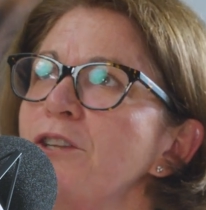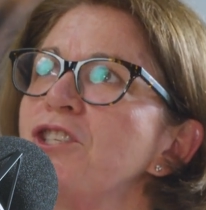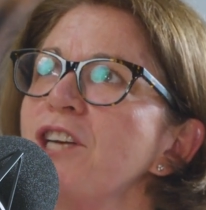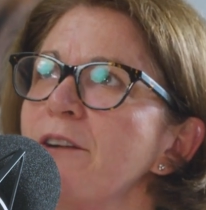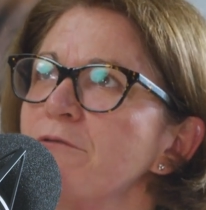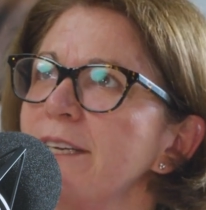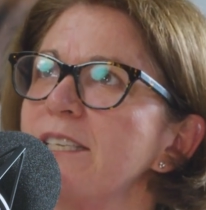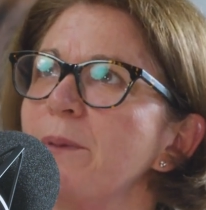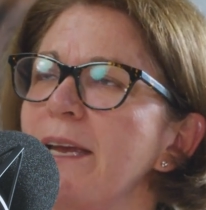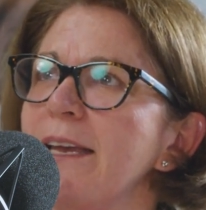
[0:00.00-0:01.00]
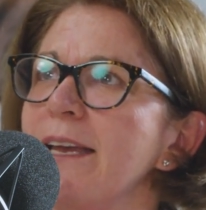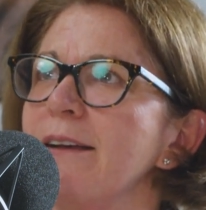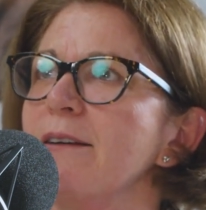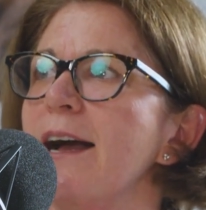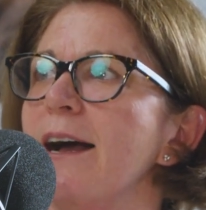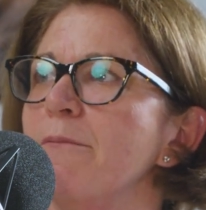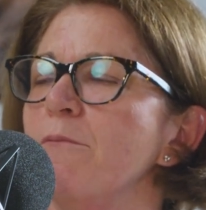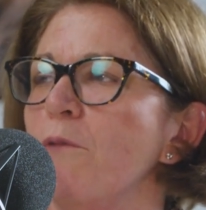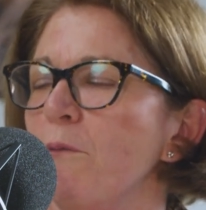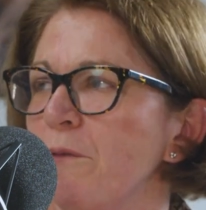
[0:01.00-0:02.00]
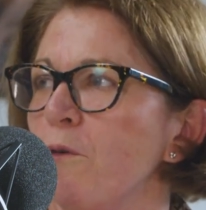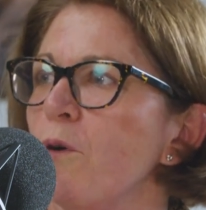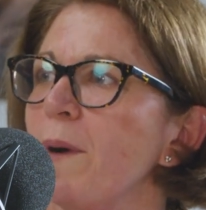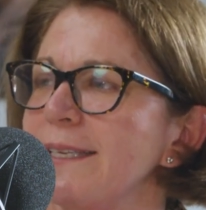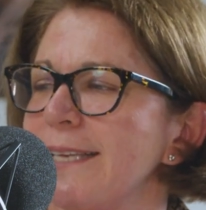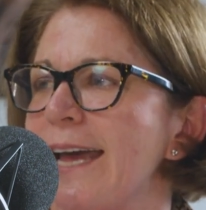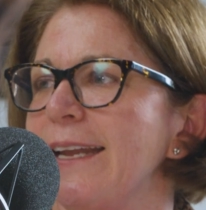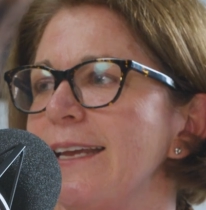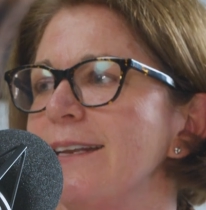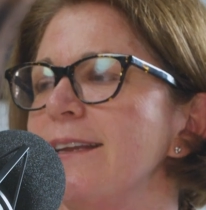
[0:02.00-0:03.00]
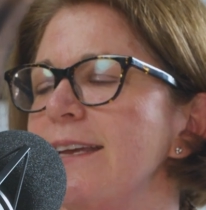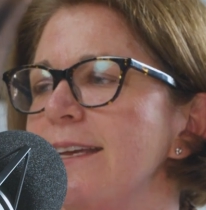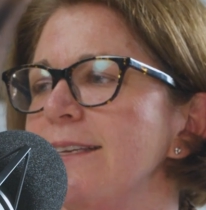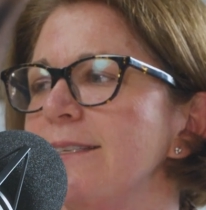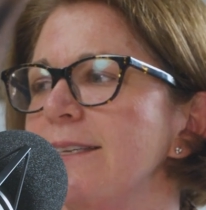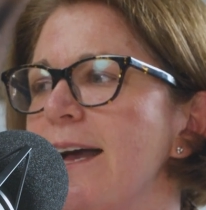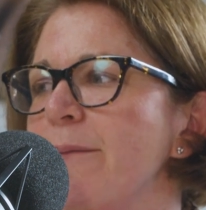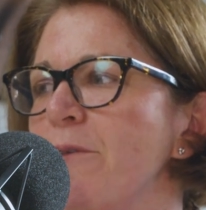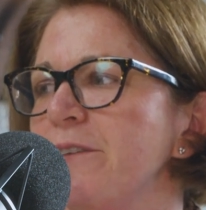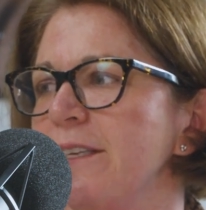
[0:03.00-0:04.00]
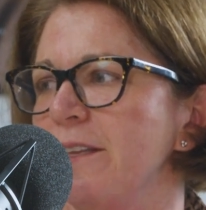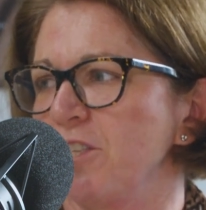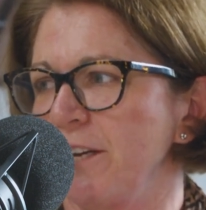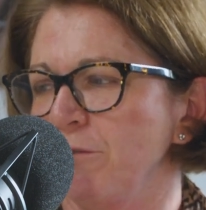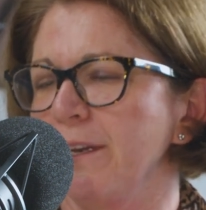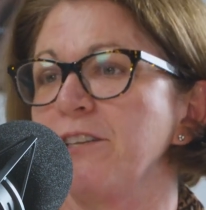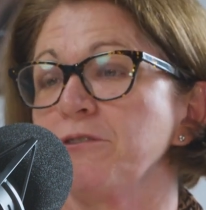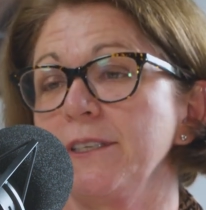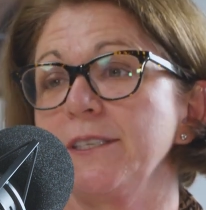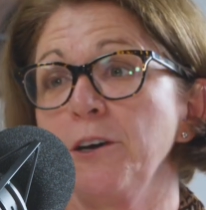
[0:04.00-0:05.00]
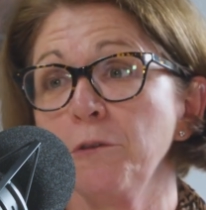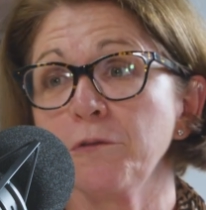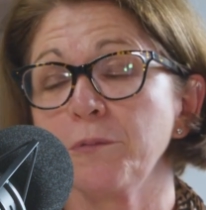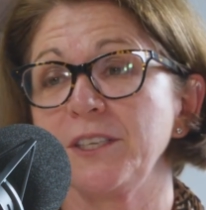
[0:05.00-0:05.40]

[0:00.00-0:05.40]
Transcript: Generally speaking, what we've always had in is obviously the general ledger itself,